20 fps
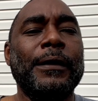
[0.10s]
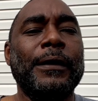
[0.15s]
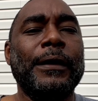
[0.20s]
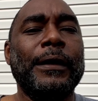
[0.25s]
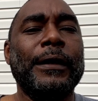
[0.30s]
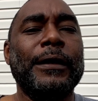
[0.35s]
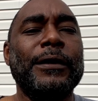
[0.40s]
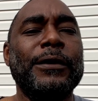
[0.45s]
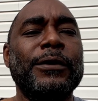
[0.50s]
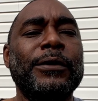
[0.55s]

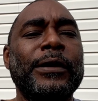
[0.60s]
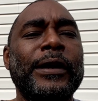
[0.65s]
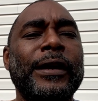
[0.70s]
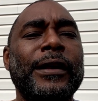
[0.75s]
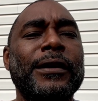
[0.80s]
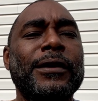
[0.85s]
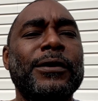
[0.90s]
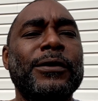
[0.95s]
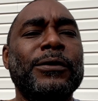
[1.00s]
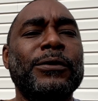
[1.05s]

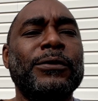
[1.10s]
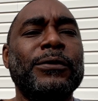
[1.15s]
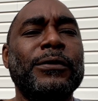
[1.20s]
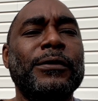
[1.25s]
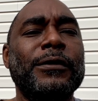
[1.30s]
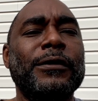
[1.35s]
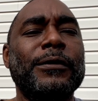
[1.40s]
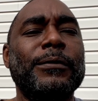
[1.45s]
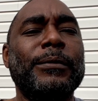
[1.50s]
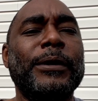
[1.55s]
Hello.
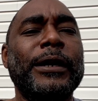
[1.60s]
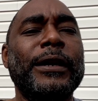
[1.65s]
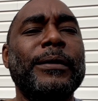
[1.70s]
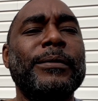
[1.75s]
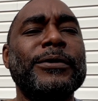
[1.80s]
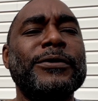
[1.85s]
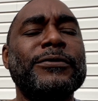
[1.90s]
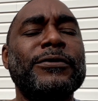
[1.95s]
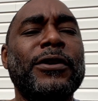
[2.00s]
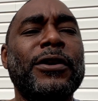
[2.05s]
My
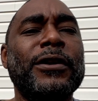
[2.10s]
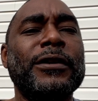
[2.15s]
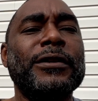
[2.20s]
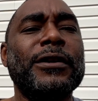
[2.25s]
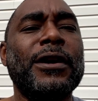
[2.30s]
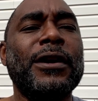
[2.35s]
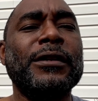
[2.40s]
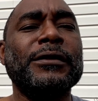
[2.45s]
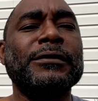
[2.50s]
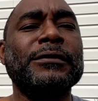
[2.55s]
name is Raul
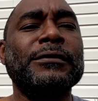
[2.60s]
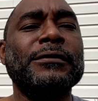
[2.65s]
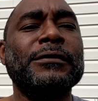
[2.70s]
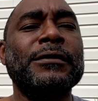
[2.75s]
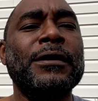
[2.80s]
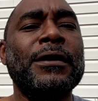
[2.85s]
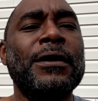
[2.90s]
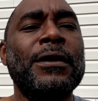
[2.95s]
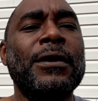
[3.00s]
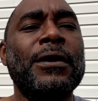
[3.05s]
Norton,
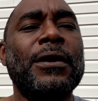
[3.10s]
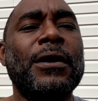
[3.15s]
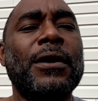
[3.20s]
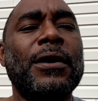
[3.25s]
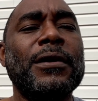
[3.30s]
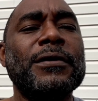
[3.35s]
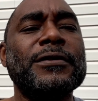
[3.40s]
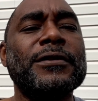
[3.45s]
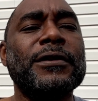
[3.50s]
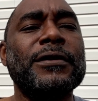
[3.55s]

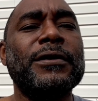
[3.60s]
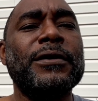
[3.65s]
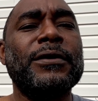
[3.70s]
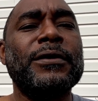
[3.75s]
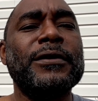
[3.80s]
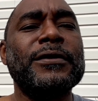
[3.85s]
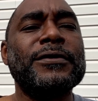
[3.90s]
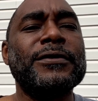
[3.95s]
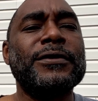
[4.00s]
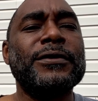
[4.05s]
also
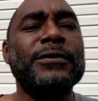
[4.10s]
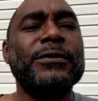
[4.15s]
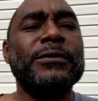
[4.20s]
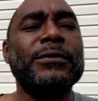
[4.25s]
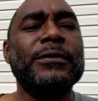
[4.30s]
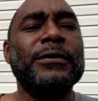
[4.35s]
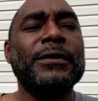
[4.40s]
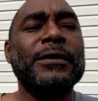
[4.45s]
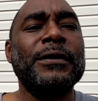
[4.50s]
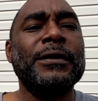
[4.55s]
known as Do,
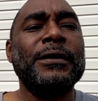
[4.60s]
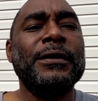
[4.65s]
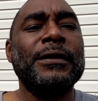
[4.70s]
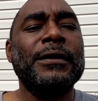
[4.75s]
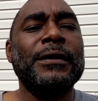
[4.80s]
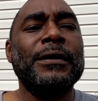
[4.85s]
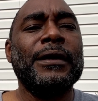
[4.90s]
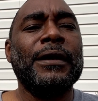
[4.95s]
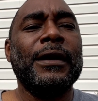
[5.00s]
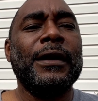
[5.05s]

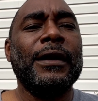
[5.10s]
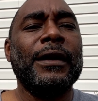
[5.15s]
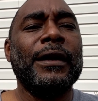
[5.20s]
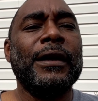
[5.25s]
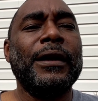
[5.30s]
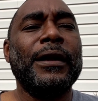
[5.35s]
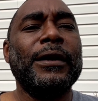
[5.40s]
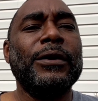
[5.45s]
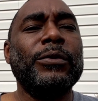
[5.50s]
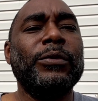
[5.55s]

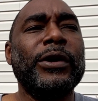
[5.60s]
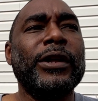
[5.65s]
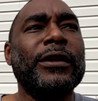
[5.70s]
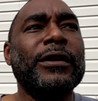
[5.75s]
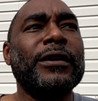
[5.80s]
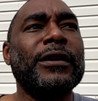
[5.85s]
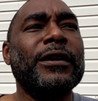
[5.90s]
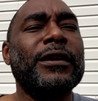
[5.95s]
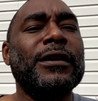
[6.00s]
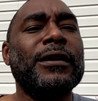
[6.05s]
and
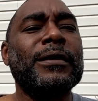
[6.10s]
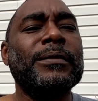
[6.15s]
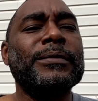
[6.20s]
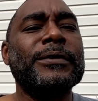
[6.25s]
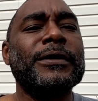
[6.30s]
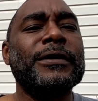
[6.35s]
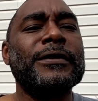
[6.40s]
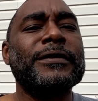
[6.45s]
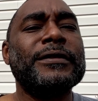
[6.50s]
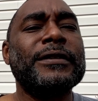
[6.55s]
welcome
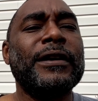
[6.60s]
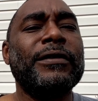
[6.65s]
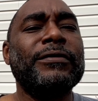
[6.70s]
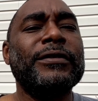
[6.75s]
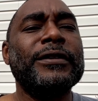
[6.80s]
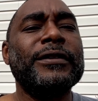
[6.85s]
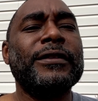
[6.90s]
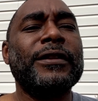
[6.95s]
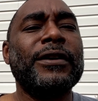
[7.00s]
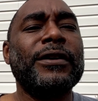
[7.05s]
to the
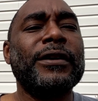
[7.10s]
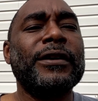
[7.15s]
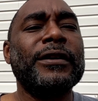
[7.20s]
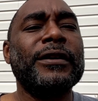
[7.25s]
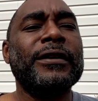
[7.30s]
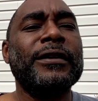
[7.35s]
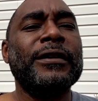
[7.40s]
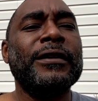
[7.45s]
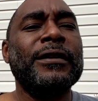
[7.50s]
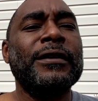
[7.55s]

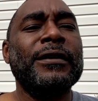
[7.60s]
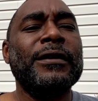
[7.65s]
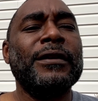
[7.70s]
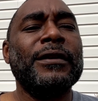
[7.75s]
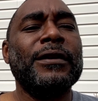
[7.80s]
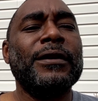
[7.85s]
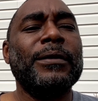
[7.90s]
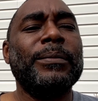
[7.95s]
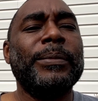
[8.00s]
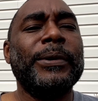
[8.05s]
7030
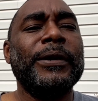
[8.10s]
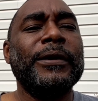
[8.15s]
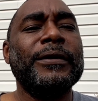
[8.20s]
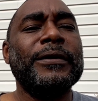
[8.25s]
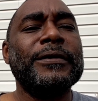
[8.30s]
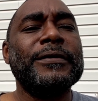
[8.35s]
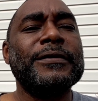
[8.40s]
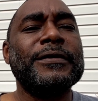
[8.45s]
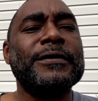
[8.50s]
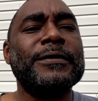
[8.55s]

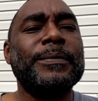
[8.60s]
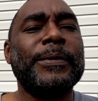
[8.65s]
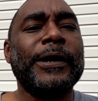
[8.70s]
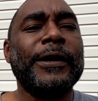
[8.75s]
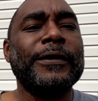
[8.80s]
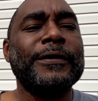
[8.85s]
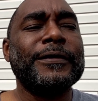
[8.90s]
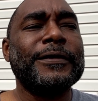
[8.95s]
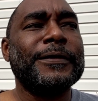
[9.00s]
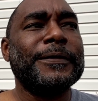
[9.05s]
Opinion
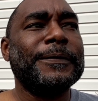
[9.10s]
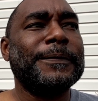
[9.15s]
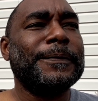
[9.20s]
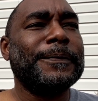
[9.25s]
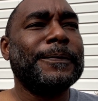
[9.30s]
Space.